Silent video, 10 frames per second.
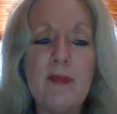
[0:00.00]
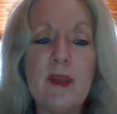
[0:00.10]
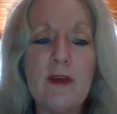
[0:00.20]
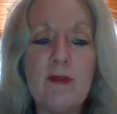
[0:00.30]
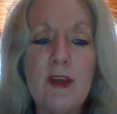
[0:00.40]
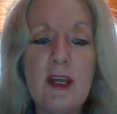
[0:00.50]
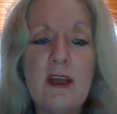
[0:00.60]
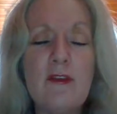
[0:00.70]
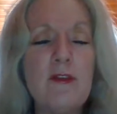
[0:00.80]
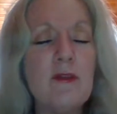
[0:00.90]
If
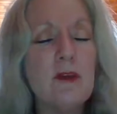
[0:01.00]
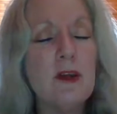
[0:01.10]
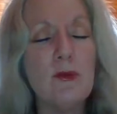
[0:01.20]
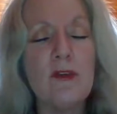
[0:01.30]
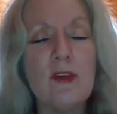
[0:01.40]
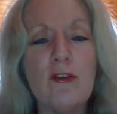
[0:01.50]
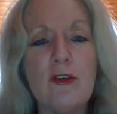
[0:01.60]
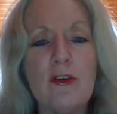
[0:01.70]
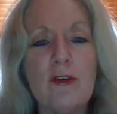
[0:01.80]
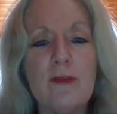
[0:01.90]
negative, it was
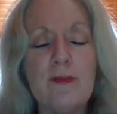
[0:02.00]
untrue.